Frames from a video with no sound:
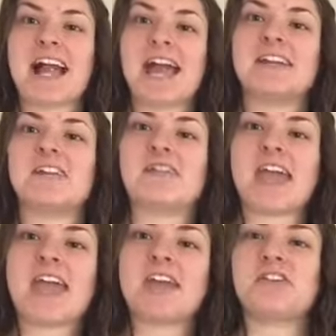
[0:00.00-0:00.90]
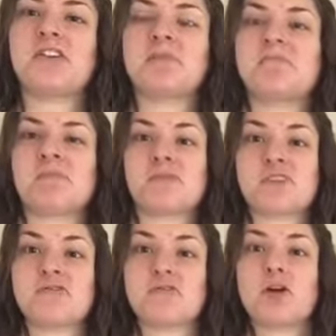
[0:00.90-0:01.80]
kind of a
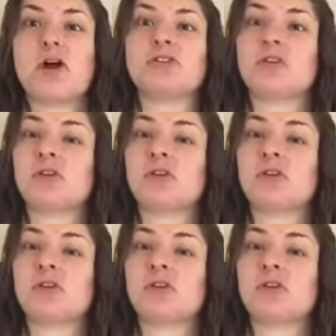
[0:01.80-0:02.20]
free-for-all.